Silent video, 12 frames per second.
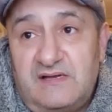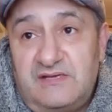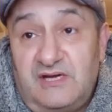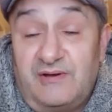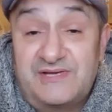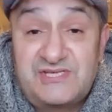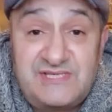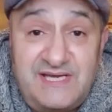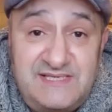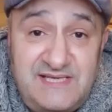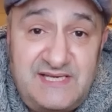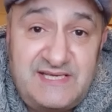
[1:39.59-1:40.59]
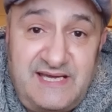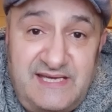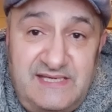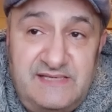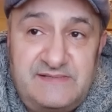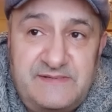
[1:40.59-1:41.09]
you know, I stay
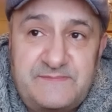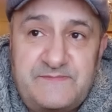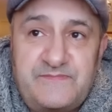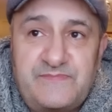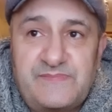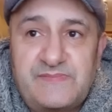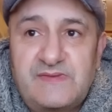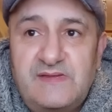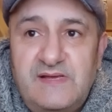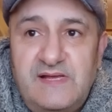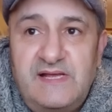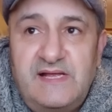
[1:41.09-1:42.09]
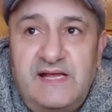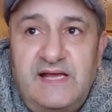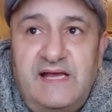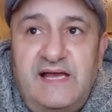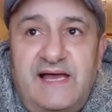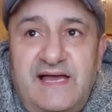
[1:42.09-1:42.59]
dedicated."
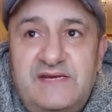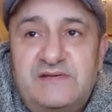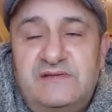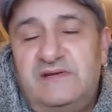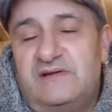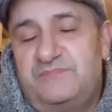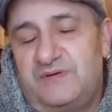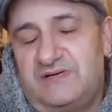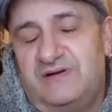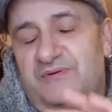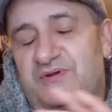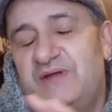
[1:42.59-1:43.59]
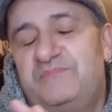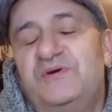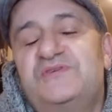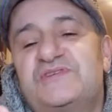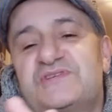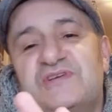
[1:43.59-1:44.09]
And, you know, I'm going to
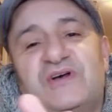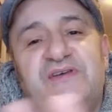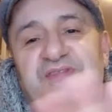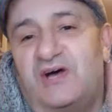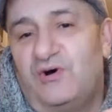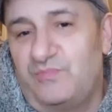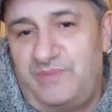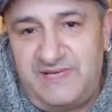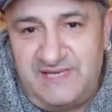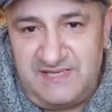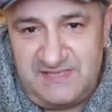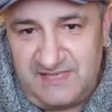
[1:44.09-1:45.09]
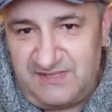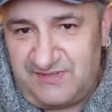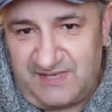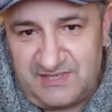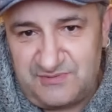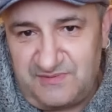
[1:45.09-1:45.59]
push aside the whole PED
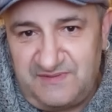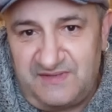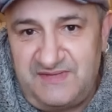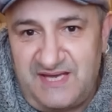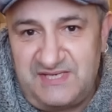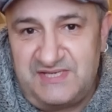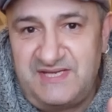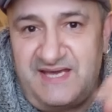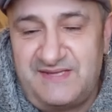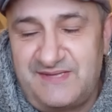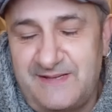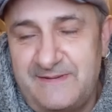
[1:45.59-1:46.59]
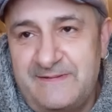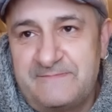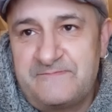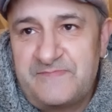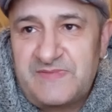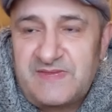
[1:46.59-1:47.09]
thing, because we've done that to death.
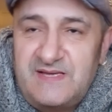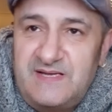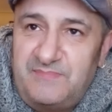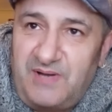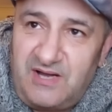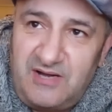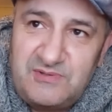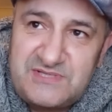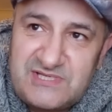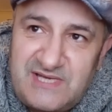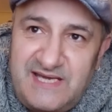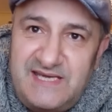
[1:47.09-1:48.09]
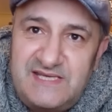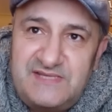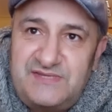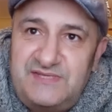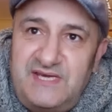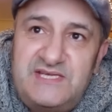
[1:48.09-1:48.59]
But I would say
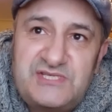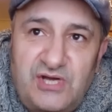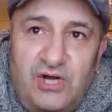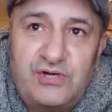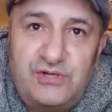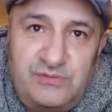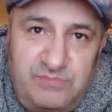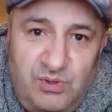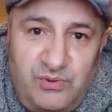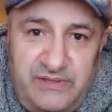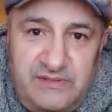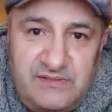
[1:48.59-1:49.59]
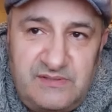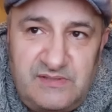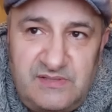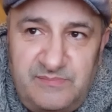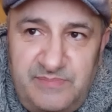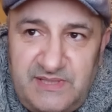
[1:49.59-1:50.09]
he's got a good point,
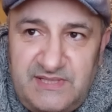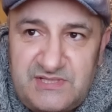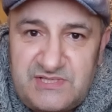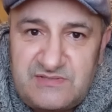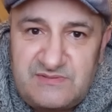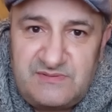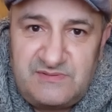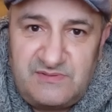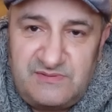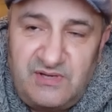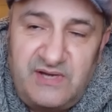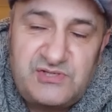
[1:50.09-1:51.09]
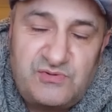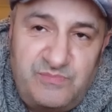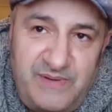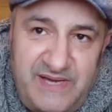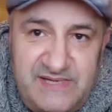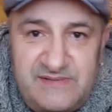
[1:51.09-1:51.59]
because Nigel
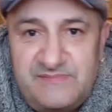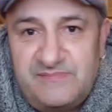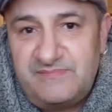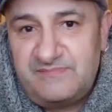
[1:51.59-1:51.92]
Benn,